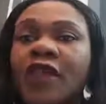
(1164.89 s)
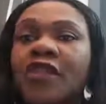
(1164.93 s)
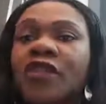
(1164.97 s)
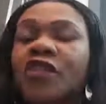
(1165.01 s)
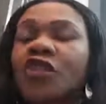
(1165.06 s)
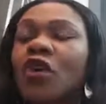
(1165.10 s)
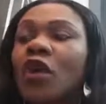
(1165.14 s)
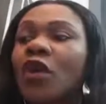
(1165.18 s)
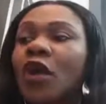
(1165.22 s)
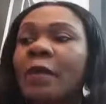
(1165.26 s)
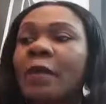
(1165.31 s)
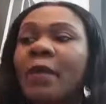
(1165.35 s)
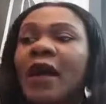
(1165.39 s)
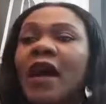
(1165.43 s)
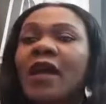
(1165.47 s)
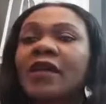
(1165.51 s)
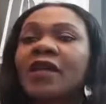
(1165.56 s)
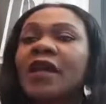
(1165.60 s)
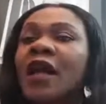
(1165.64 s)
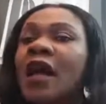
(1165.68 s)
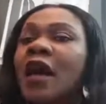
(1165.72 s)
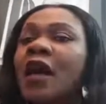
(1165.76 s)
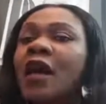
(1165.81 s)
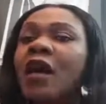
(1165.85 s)
Talk about
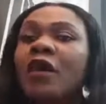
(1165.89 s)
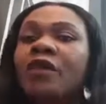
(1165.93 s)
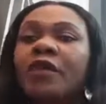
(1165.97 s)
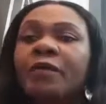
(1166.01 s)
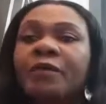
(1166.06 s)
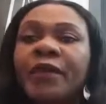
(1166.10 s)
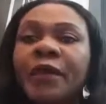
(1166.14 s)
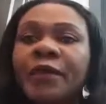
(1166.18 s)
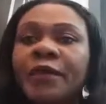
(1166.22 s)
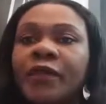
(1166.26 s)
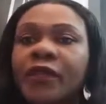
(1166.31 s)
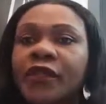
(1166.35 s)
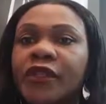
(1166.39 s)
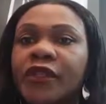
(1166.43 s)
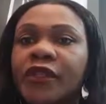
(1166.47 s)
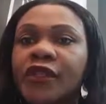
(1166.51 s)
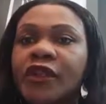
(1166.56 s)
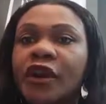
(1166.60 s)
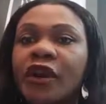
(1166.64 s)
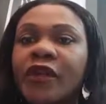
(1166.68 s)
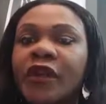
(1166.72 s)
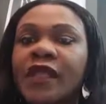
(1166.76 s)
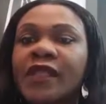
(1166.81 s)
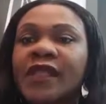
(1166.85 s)
other people's
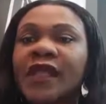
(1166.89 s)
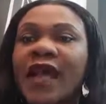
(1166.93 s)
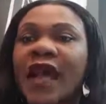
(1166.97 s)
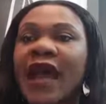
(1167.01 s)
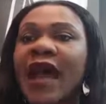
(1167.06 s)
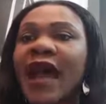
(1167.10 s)
stories.